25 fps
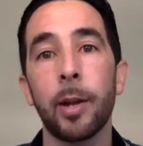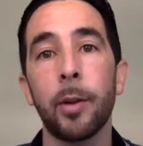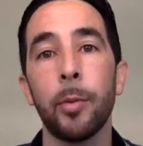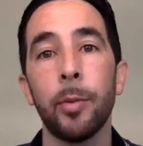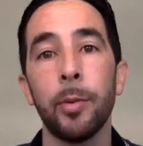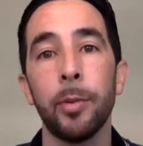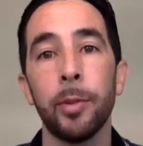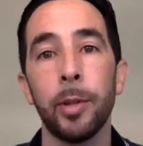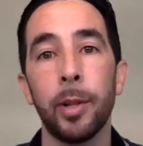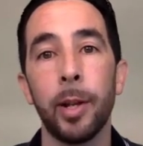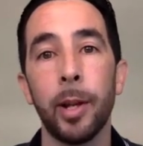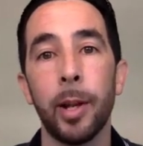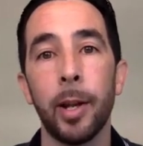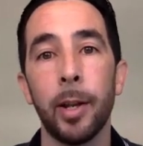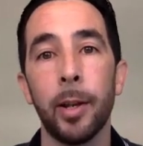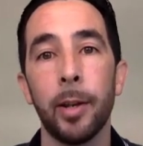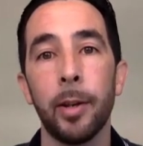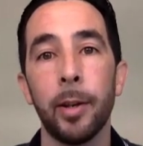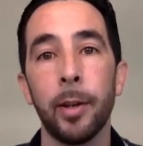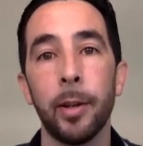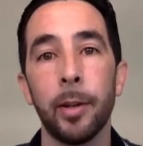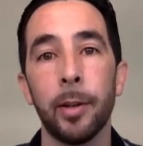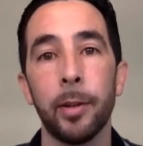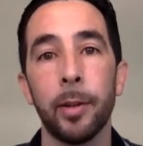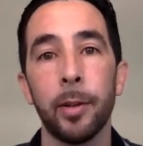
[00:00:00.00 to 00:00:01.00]
Once
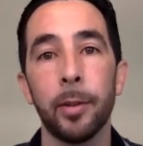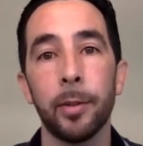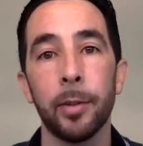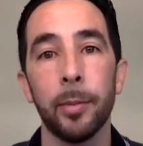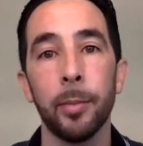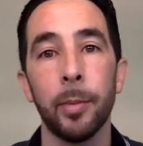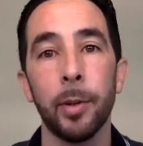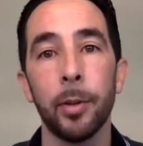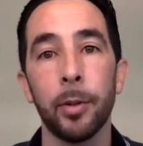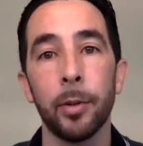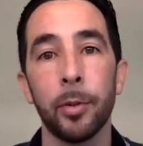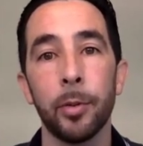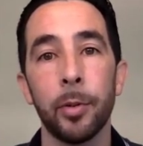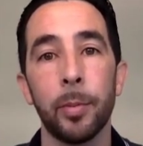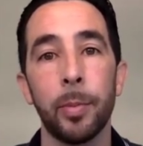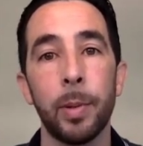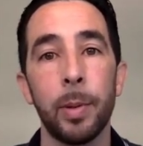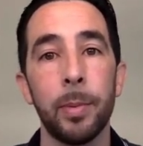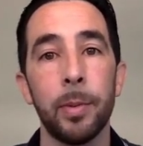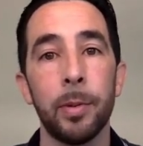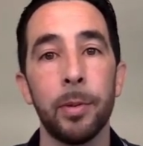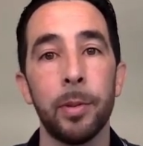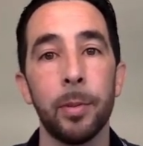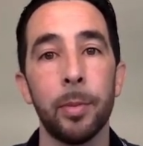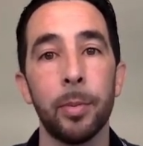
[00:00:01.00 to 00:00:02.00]
again, Dustin Miller with
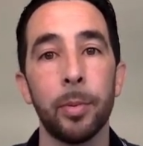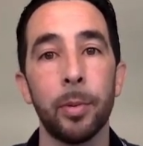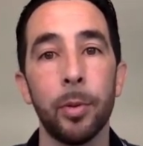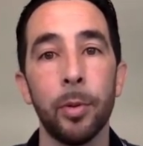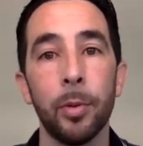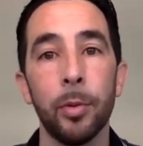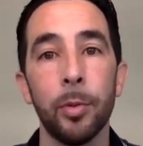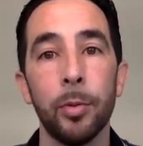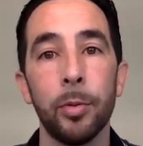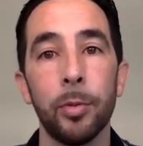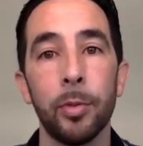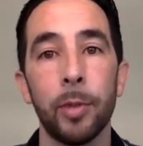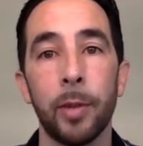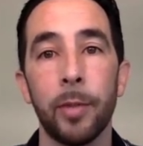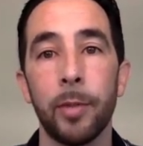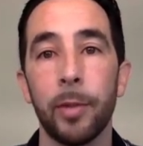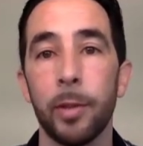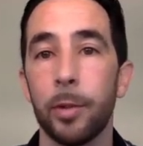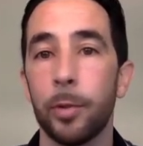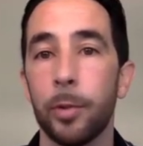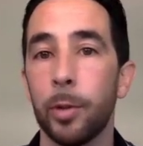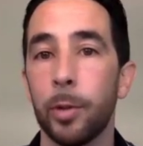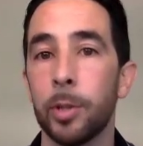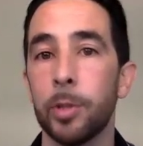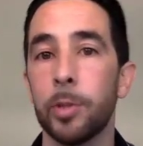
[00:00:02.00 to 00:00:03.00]
PPC Pros. If you have any
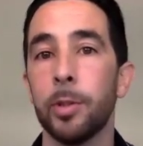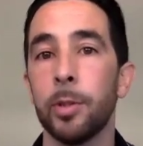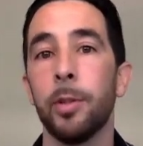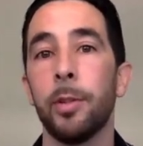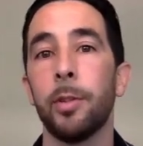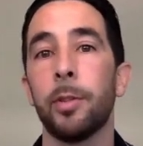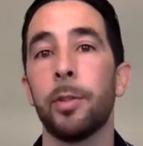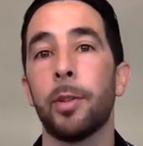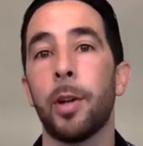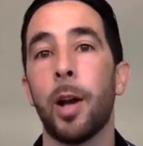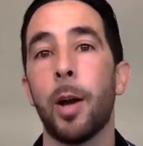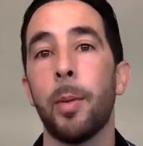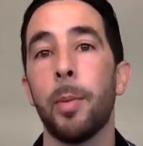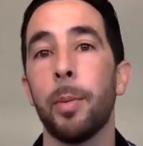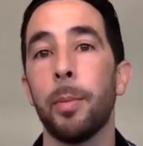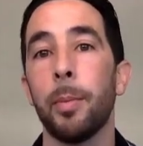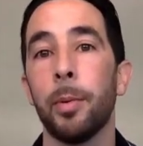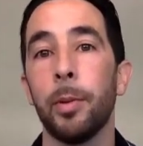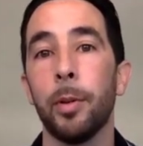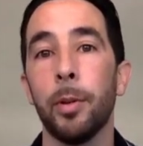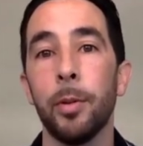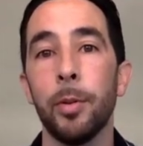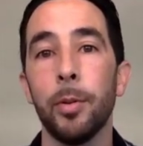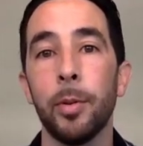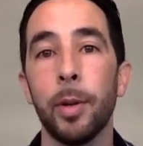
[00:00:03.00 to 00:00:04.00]
questions, comment
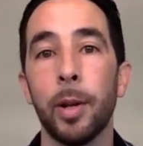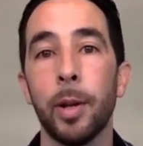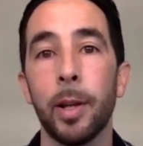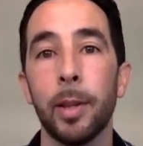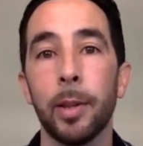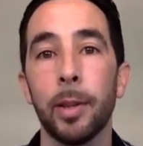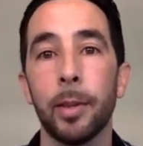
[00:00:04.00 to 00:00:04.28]
below, and